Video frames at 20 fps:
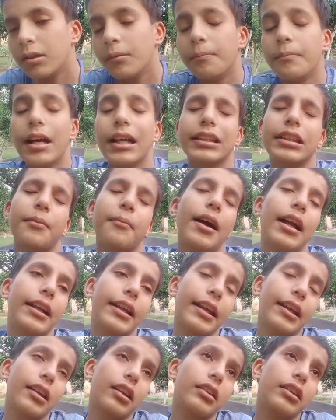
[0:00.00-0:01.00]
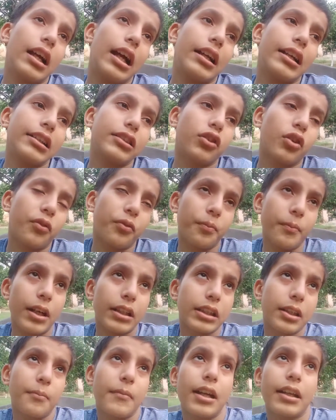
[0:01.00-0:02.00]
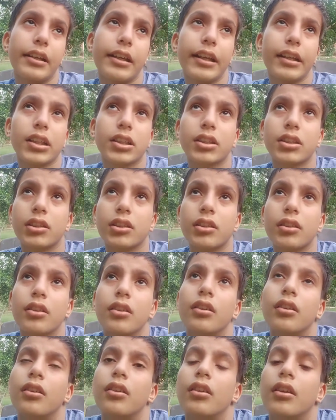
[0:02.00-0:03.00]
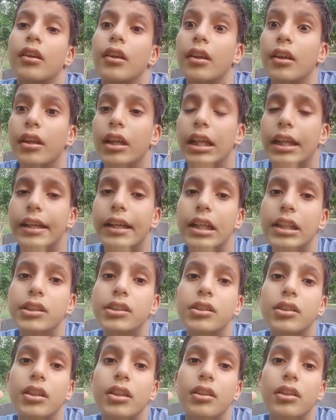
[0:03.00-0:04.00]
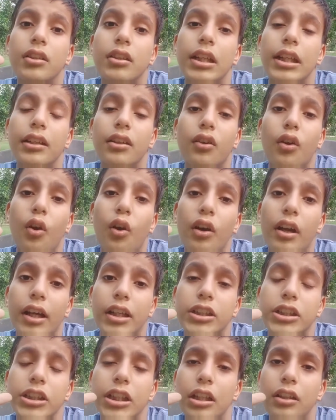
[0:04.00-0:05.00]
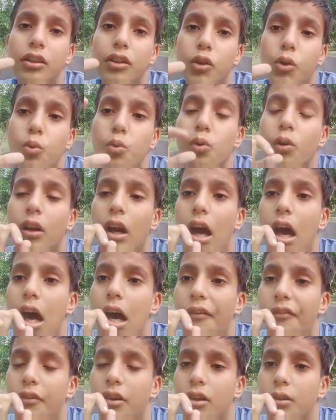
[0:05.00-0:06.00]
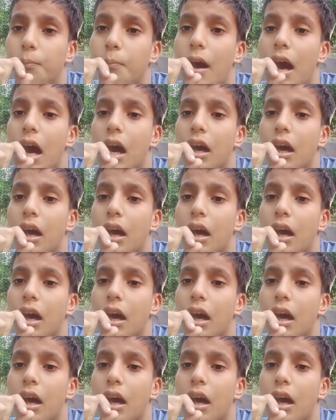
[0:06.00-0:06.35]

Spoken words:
Mathematics. That is of mathematics. It is introduction to graphs of